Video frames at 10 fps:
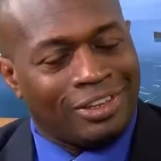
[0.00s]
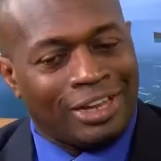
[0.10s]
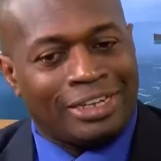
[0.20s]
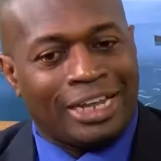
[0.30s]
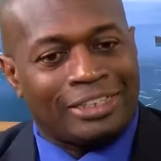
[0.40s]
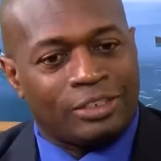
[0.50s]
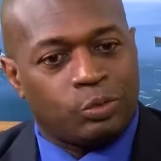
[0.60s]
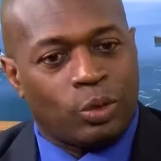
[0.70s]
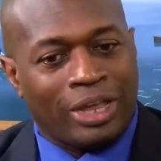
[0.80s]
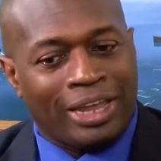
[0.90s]
and that is
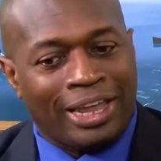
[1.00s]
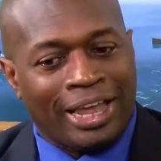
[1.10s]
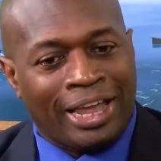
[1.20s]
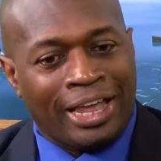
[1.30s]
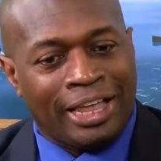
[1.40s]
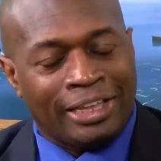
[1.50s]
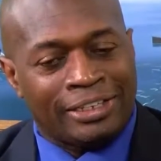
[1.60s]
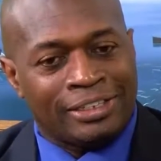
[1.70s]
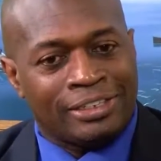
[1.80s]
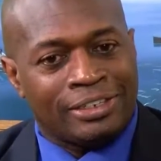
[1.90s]
why,
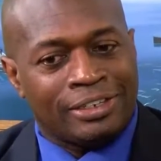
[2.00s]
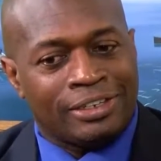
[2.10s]
as